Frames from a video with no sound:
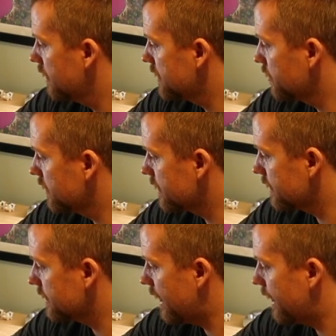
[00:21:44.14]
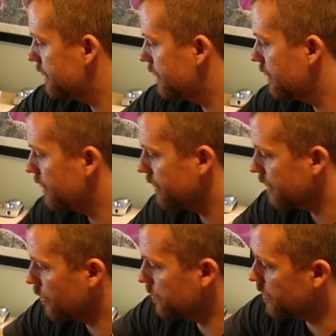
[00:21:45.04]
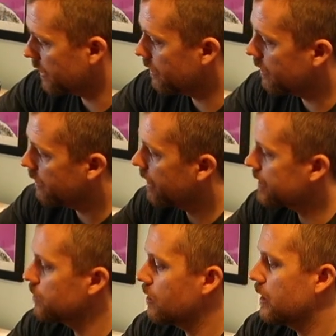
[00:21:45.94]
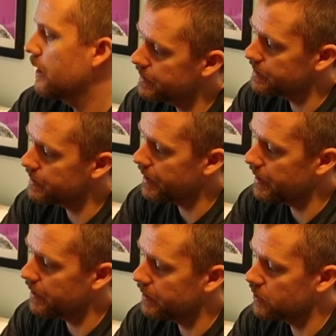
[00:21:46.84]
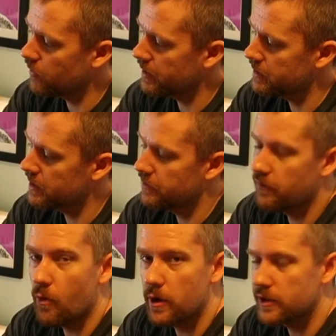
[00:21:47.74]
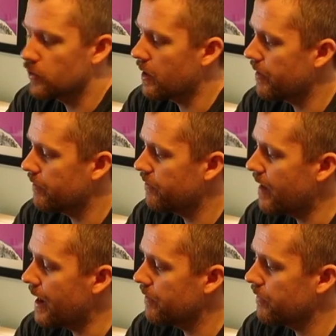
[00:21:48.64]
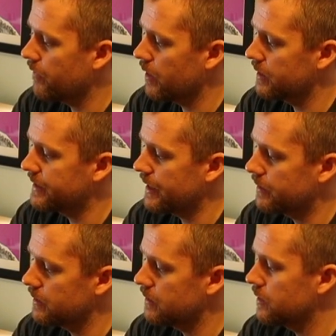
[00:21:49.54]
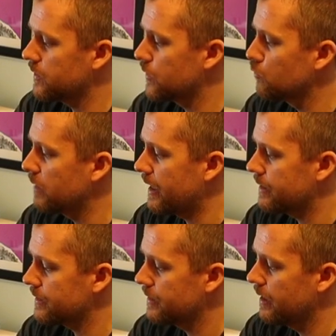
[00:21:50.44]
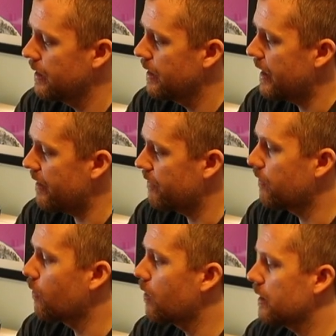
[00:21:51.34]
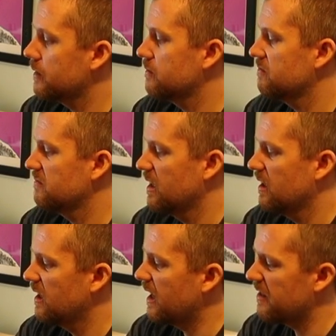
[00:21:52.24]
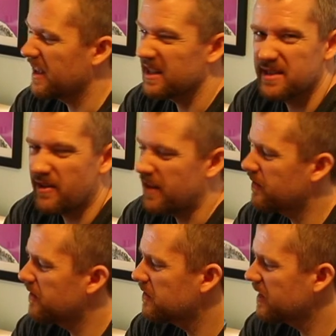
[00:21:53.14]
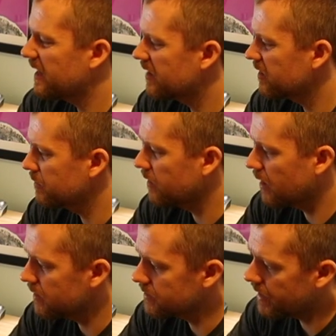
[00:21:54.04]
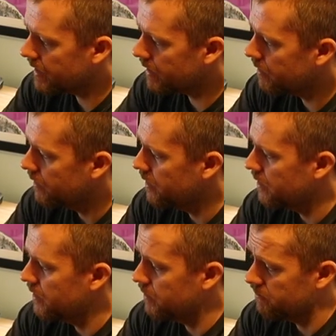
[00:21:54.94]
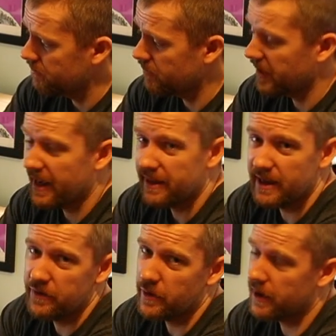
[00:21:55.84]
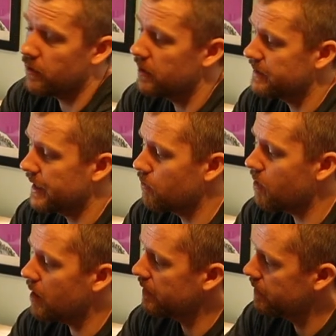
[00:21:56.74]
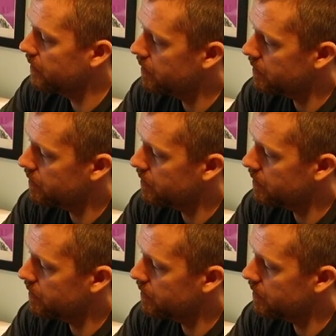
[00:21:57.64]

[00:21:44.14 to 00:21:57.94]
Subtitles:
Let's put this aside and then hop to the next one. This is a 24-205 standard zoom lens, f4. I think it's around $1,500 now. Pretty handy if you can only take one